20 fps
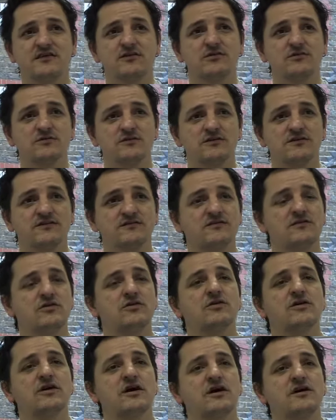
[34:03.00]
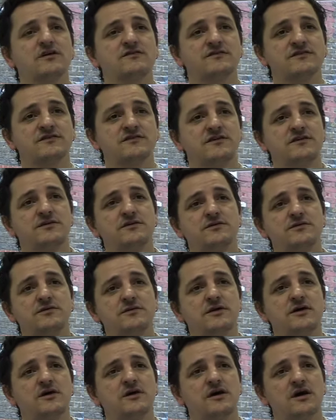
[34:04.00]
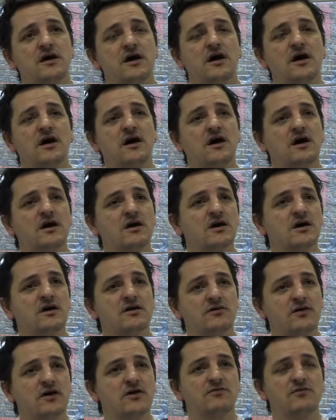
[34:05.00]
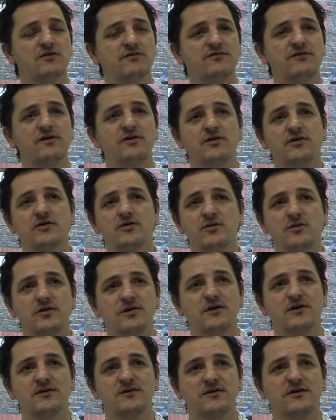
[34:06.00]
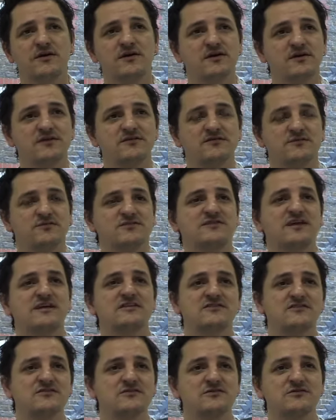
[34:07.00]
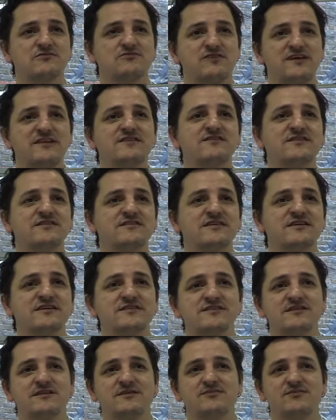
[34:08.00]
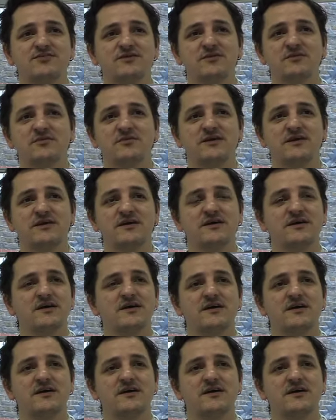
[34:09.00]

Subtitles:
old, and it's long overdue a review and a substantial revisit, and probably